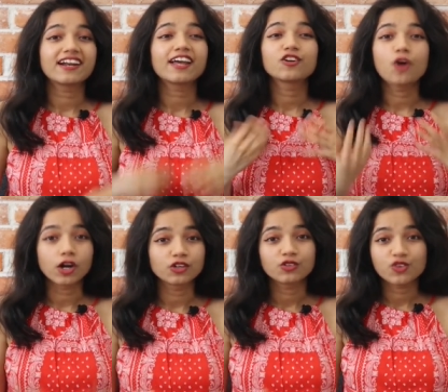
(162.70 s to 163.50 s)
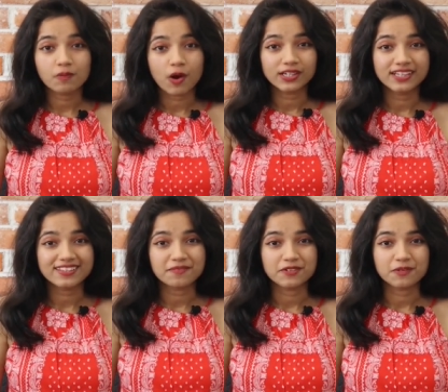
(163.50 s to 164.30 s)
that I got to know about
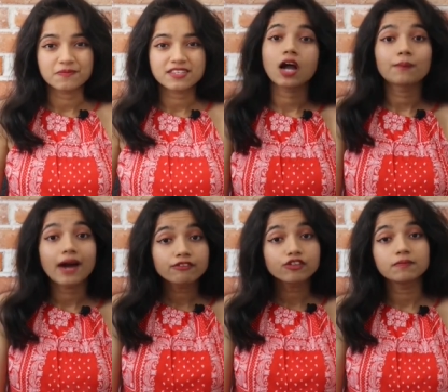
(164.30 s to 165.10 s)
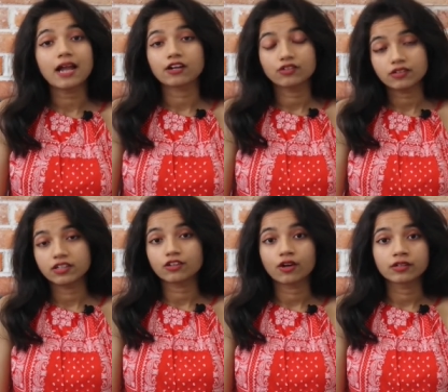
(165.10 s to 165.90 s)
these symptoms. Apart from lactose
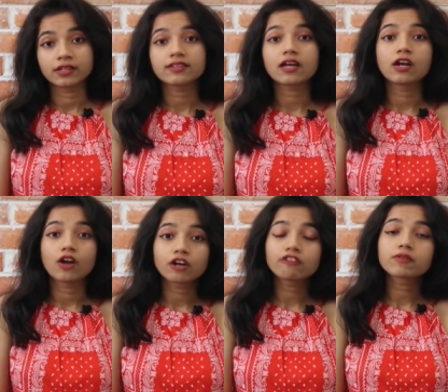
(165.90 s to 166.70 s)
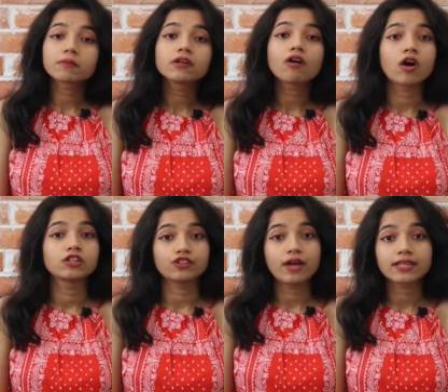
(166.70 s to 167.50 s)
intolerance, a lot of people
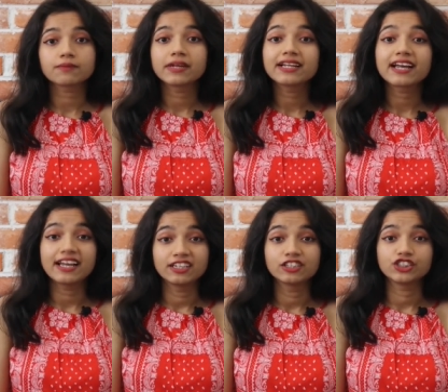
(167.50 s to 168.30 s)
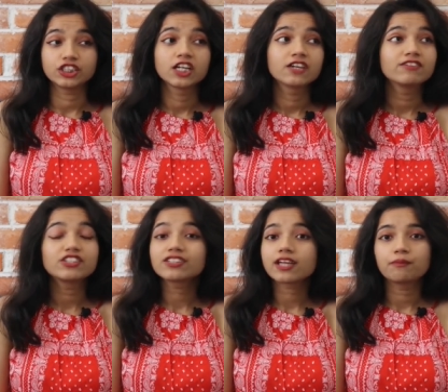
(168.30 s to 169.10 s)
also has milk allergy,
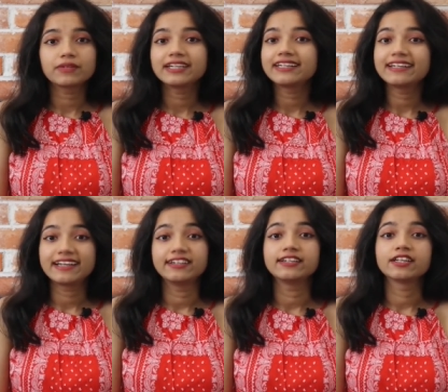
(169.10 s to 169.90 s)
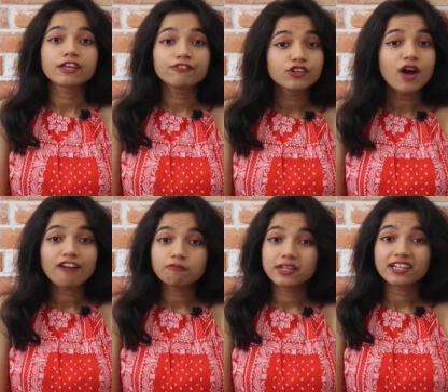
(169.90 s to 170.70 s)
which is completely deadly. If you
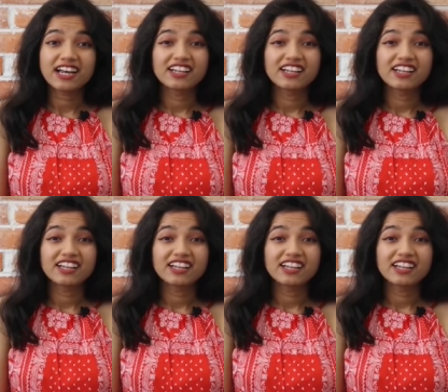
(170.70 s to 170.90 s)
have milk